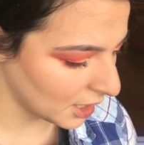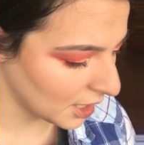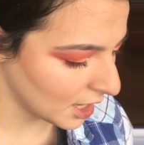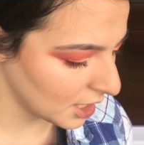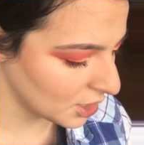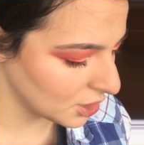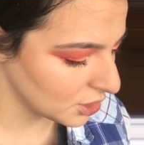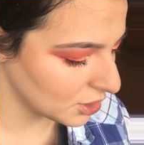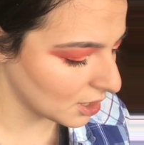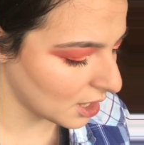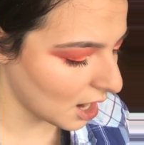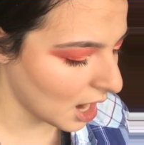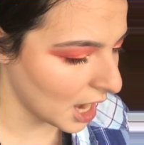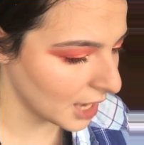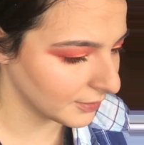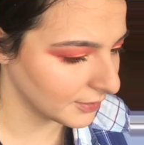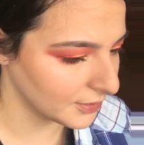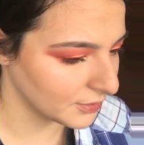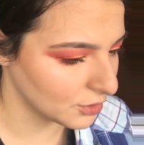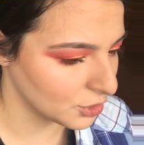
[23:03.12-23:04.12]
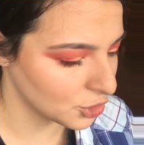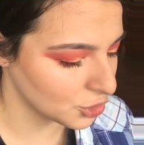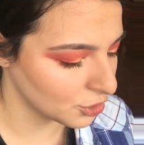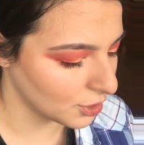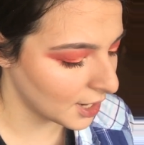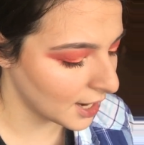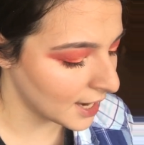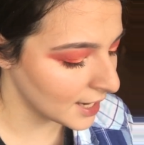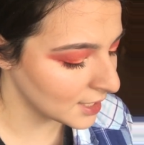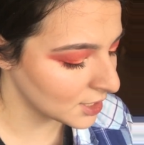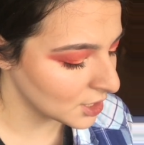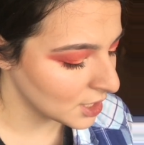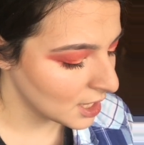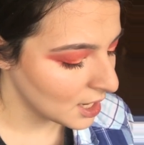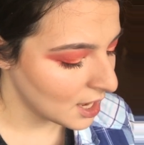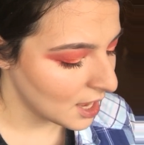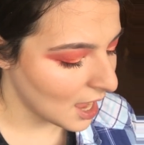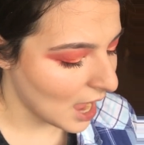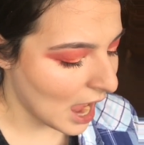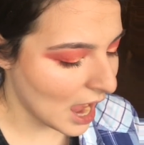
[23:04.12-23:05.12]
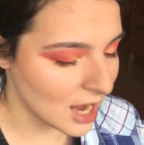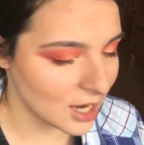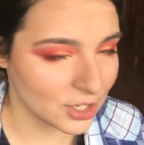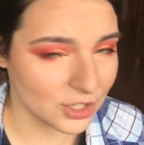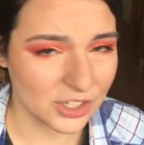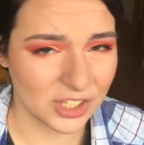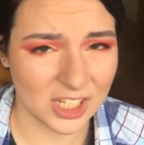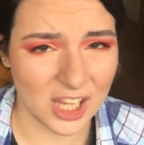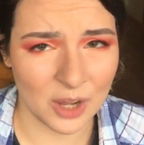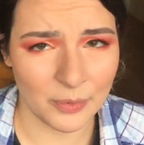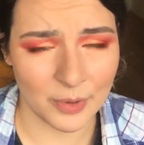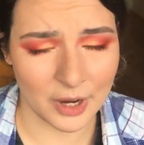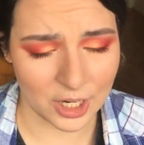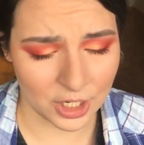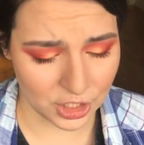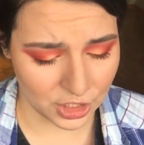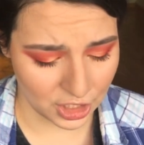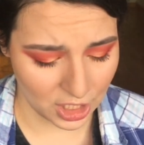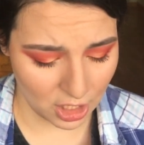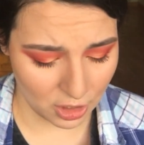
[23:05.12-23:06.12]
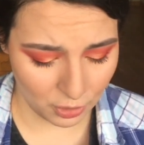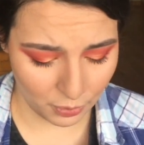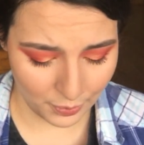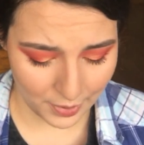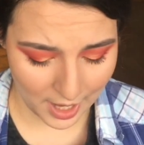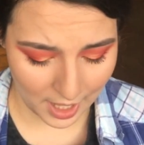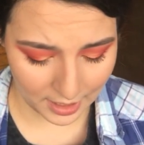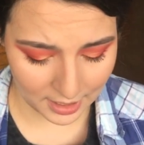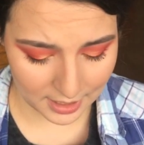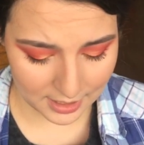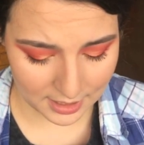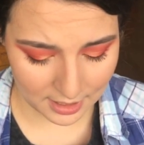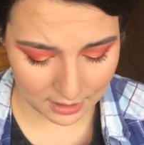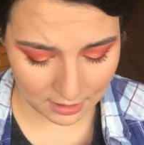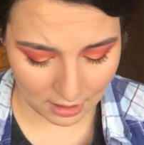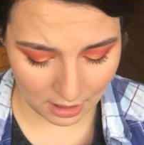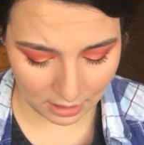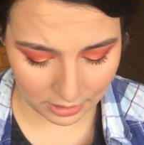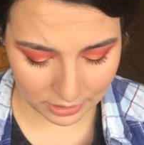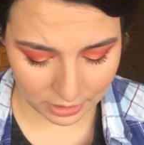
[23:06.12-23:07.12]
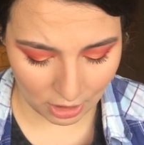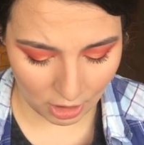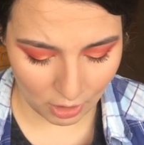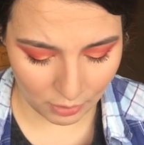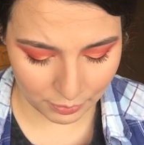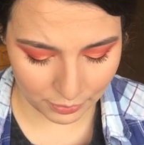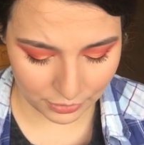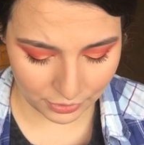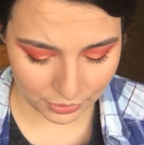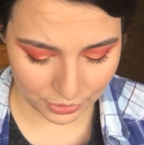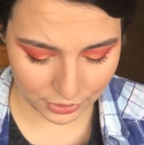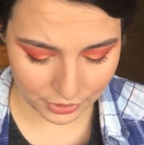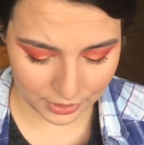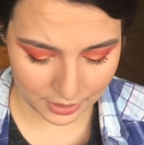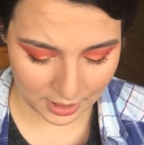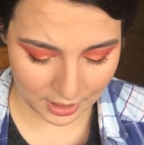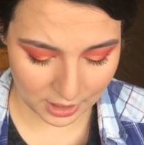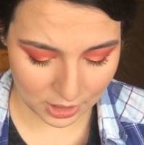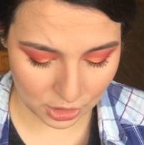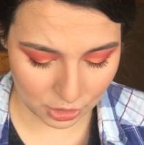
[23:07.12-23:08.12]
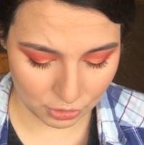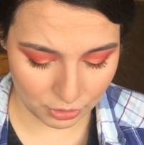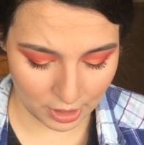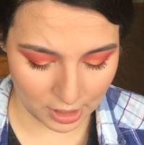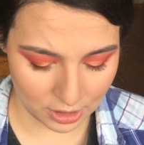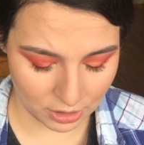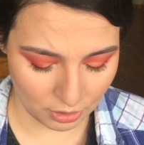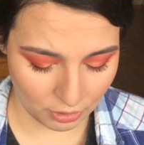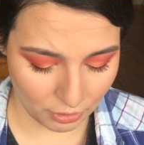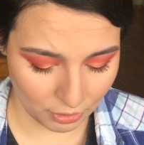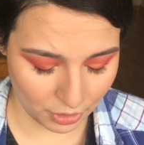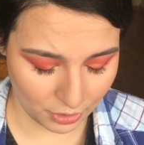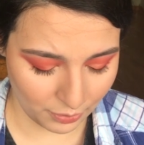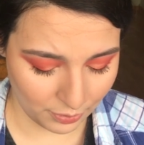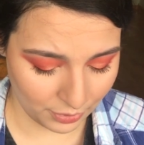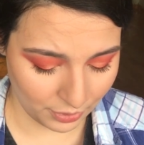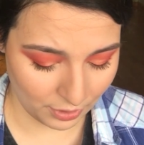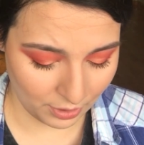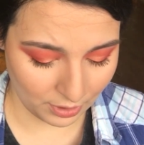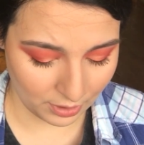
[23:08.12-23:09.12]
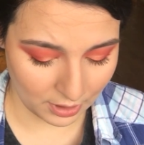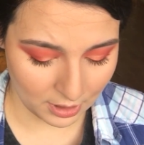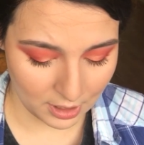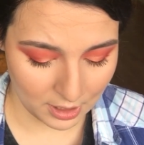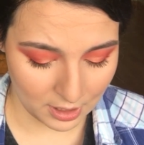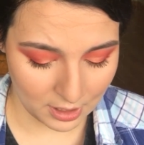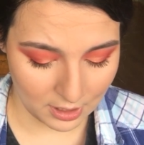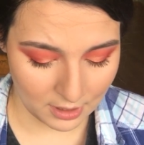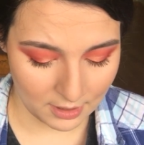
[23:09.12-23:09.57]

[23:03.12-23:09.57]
and I've ever tried and some eyeshadow palettes and color combos are straight horrible.